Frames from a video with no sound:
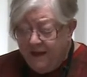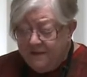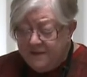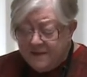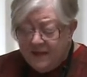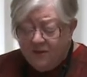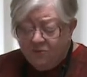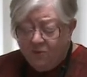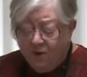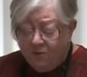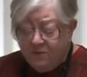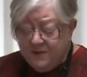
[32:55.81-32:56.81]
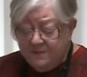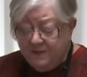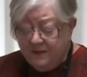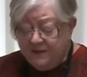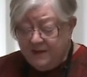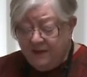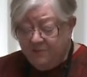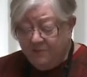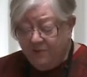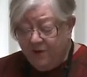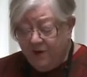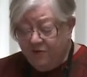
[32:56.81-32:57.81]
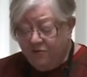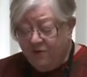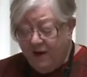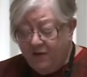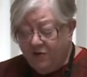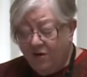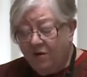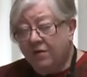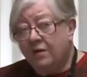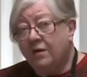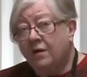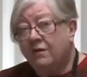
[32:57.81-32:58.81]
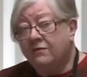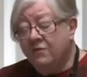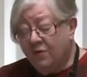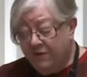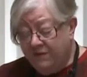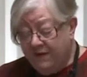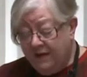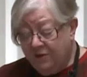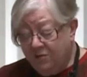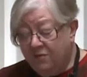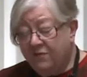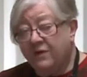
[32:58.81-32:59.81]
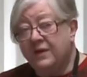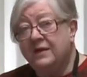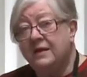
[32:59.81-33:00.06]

The St Roch was built at Burrard Dry Dock of North Vancouver in